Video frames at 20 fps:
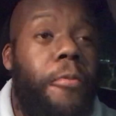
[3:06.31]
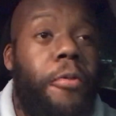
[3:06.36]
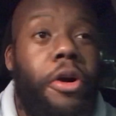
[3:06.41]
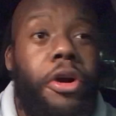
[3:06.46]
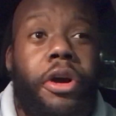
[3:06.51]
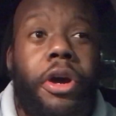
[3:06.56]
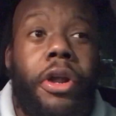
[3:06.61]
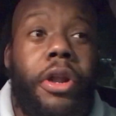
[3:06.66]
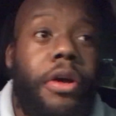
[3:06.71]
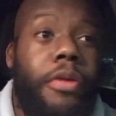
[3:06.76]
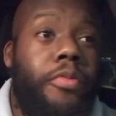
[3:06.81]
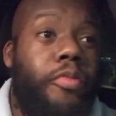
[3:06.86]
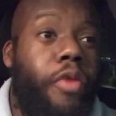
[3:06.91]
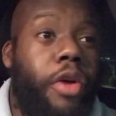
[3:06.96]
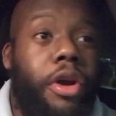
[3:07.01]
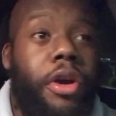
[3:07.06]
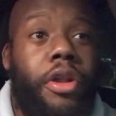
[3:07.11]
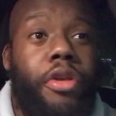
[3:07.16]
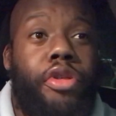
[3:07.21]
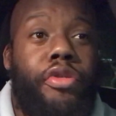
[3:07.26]
we're gonna
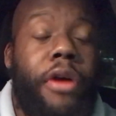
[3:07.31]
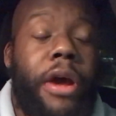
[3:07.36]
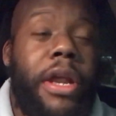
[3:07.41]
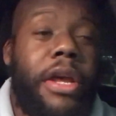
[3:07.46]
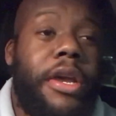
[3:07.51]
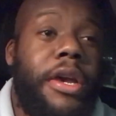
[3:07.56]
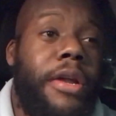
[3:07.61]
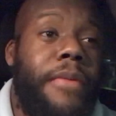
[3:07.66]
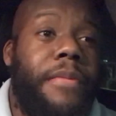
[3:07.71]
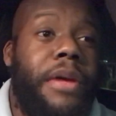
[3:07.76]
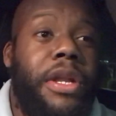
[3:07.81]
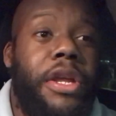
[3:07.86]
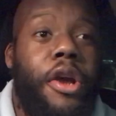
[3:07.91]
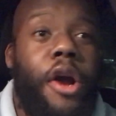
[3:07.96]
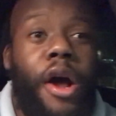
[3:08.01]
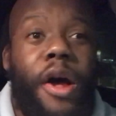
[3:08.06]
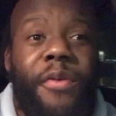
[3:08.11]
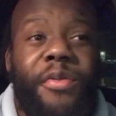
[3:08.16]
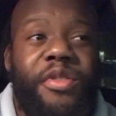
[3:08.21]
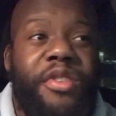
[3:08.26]
we're gonna try to get him in the
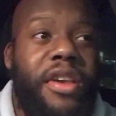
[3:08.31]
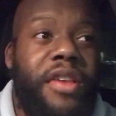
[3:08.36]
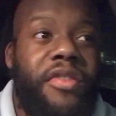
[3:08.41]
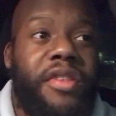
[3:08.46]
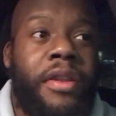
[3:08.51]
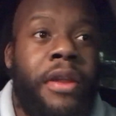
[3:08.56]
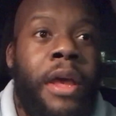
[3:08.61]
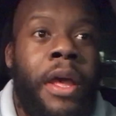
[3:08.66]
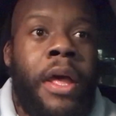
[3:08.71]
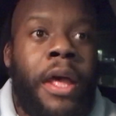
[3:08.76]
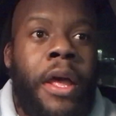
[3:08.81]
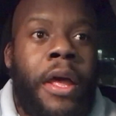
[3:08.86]
off season,